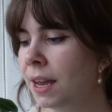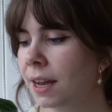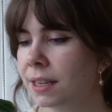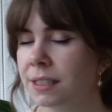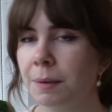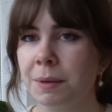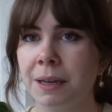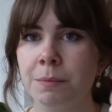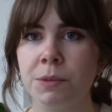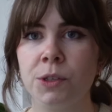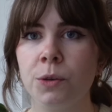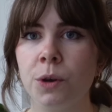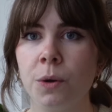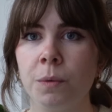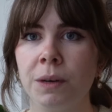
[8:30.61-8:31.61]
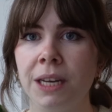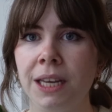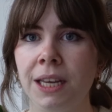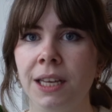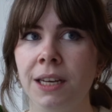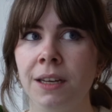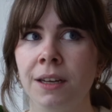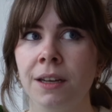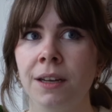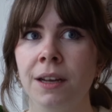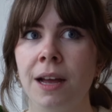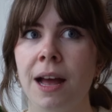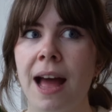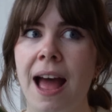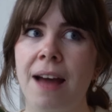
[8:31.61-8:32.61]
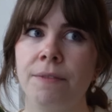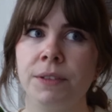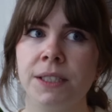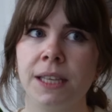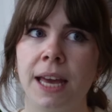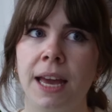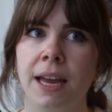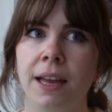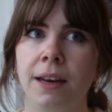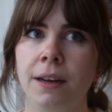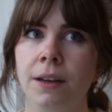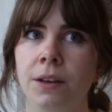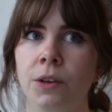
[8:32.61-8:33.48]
because sometimes you don't need half a skein,